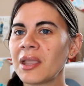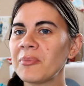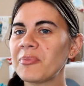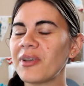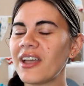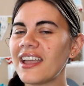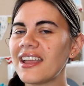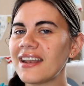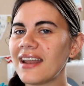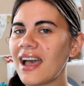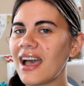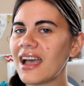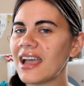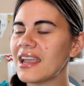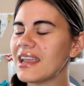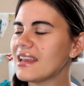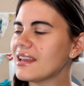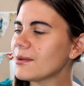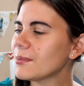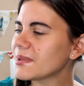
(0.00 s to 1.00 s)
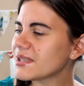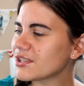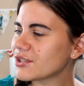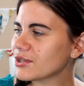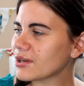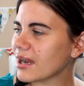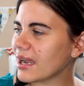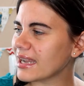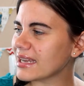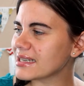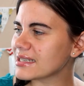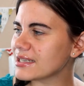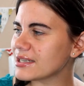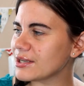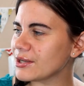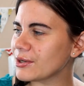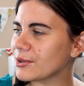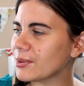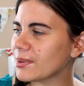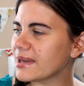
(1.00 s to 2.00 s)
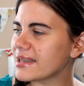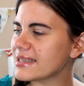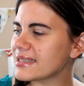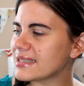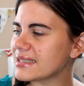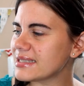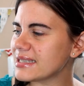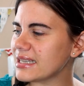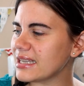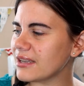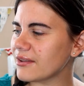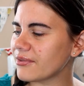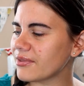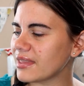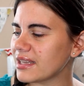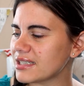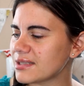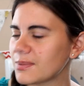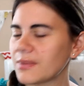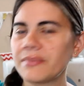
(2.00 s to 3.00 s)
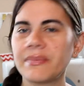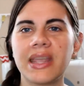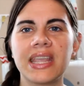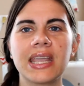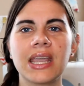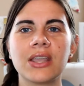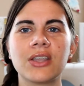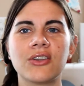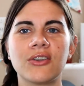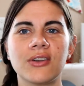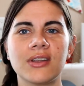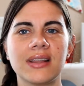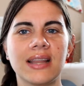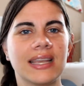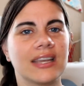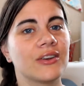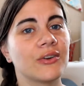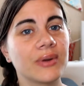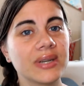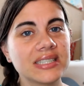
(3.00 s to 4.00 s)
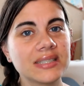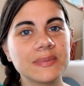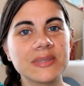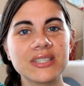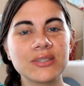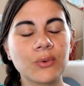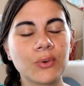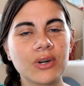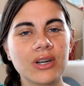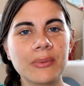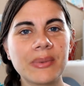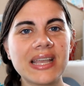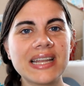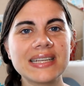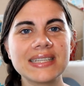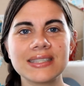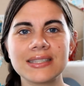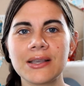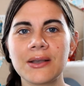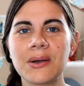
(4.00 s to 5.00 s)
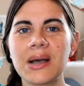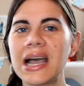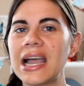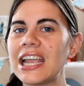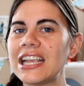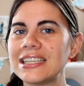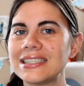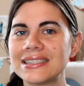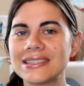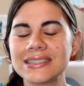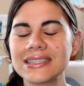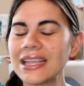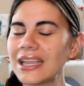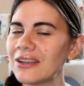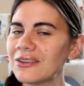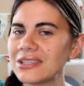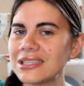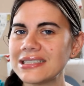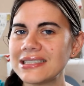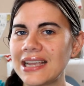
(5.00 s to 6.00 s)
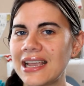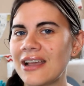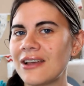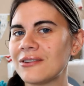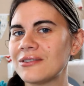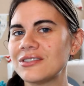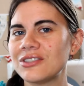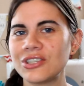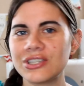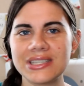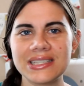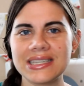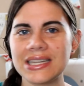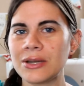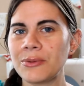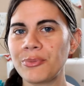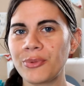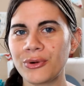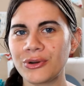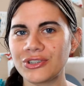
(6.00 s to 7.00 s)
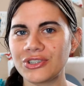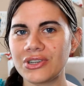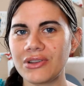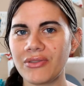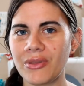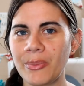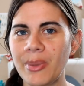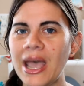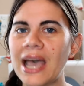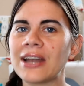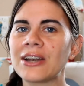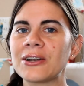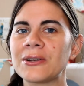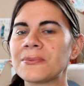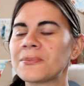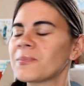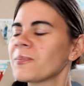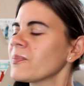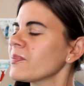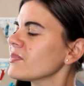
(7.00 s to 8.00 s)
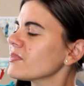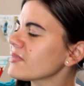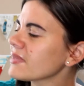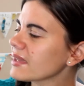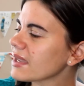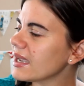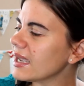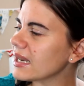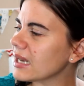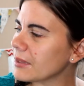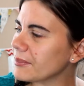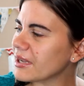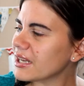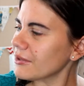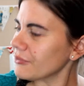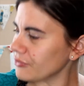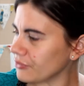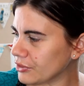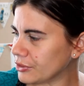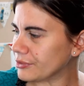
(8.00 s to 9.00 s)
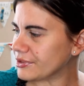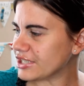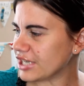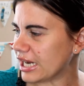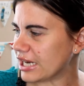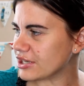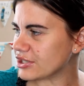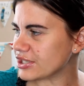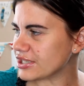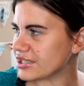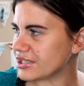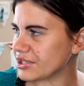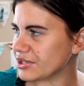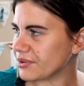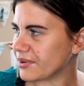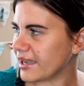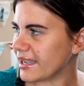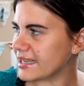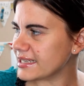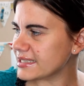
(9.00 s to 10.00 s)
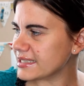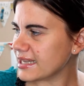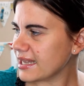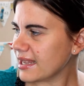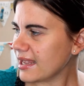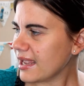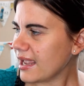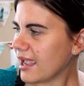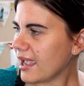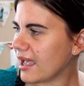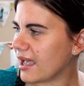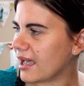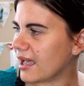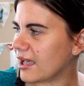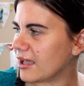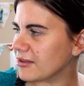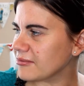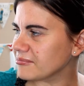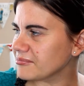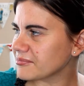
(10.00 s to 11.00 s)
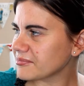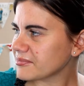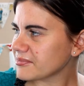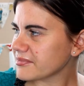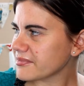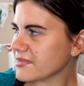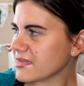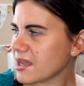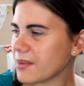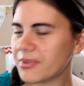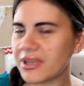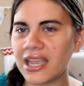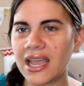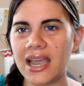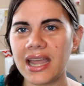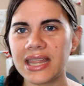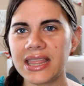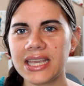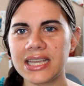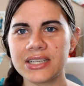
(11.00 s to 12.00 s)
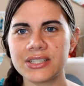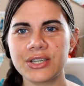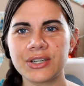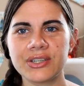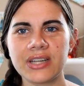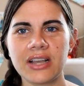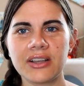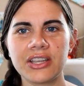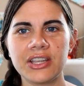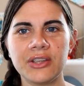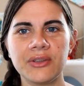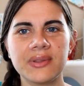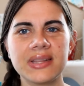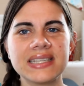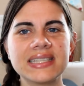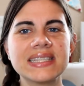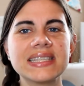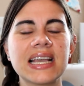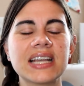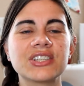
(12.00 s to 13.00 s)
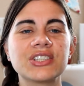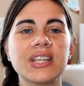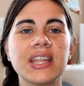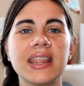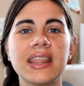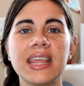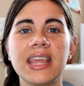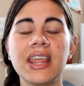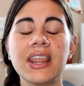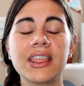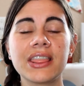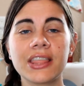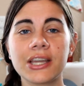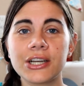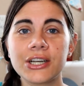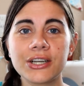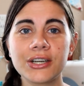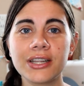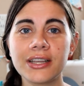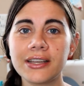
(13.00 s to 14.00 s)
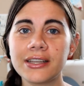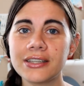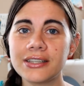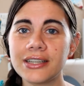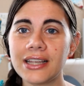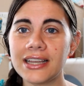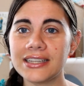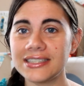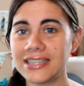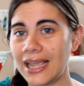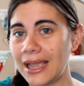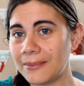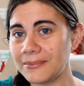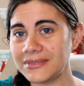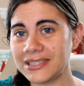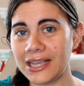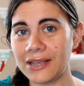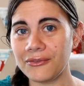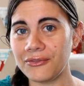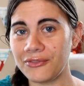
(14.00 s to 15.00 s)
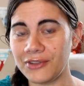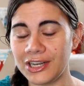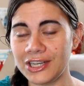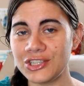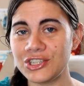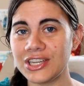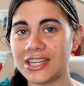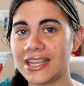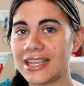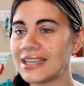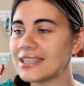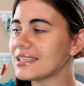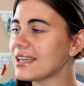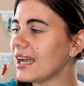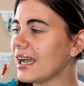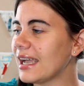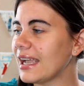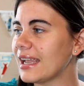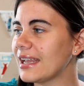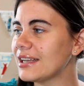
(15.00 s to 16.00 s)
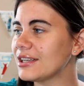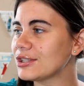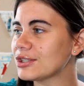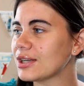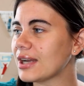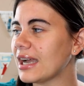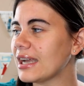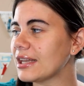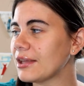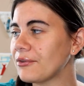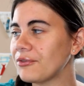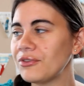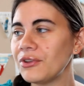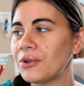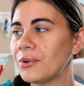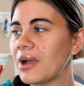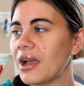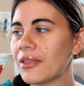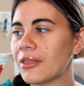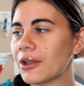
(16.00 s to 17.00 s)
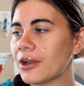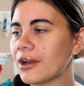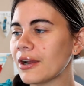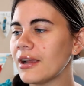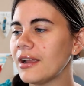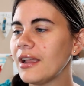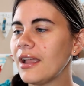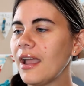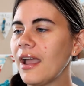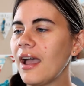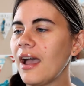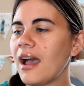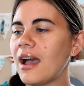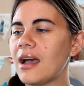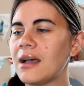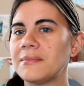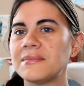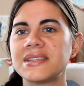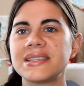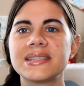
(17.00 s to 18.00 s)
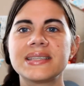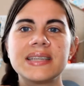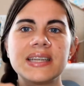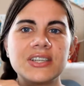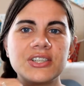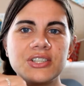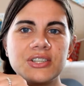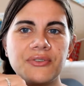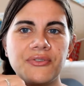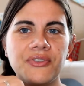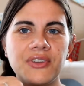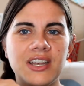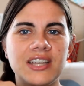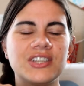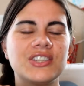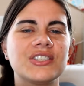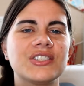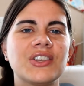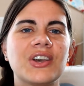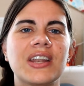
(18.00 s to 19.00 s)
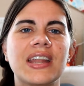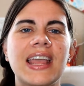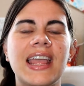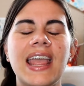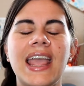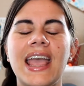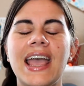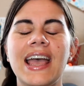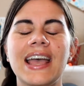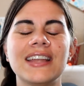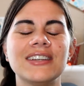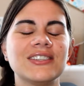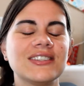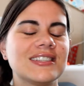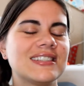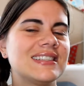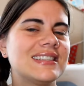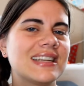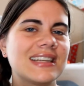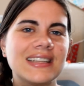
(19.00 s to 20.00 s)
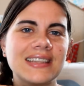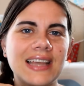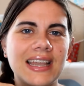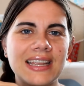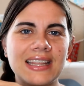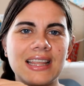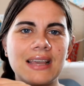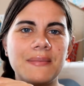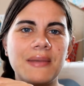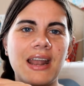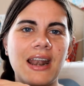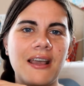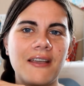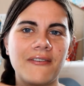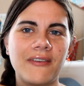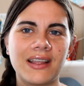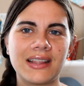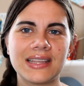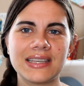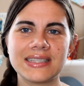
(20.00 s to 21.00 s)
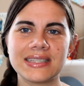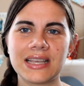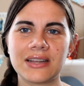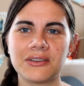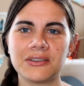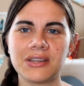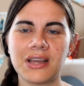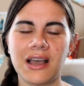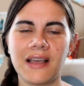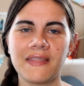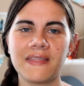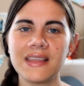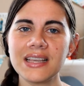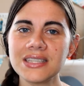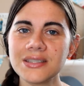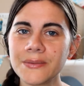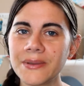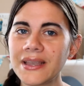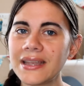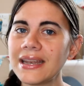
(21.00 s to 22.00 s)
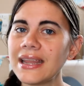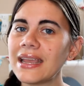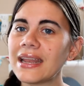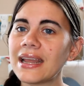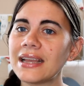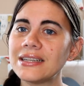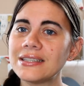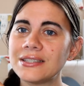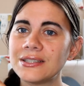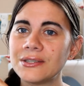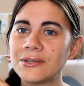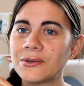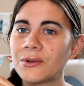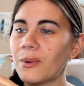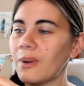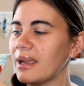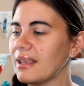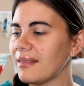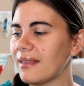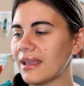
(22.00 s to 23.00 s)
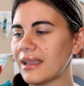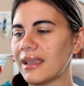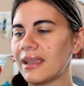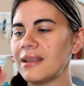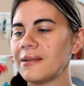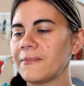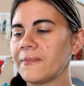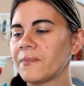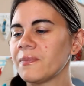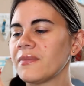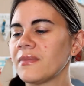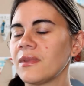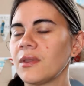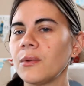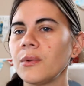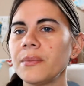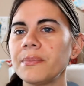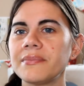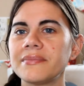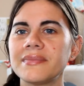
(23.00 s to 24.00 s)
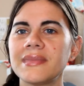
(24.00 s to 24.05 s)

But I was trying to see if this would make a good like Christmas ornament, so I scaled it down, just did a portion of the pattern, and I made a few changes to it. But yeah, I think it turned out cute. This is actually the 3rd attempt at finishing it. I tried a few other stitched finishes on it and just didn't like them, and I finally settled on this one, and I do quite like it. Whoop.